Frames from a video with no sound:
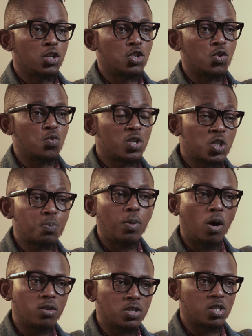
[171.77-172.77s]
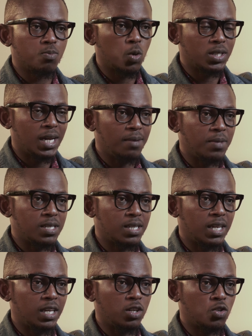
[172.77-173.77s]
to respond more
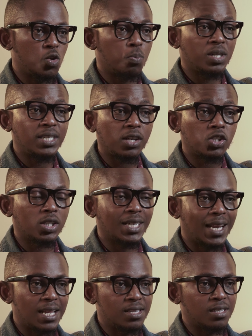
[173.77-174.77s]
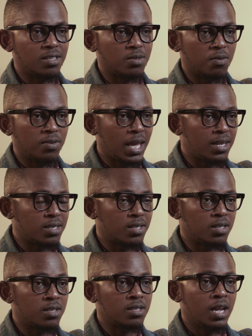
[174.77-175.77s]
timeously to potential clusters of
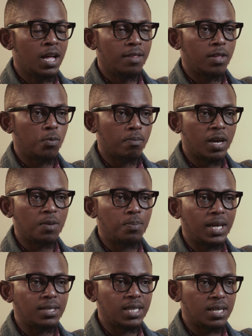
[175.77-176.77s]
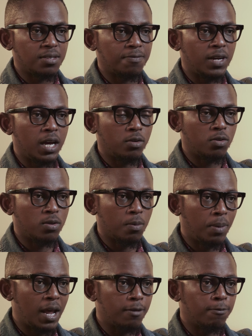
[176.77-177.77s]
cases that we might be identifying through
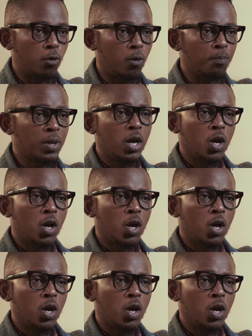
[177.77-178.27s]
the platform.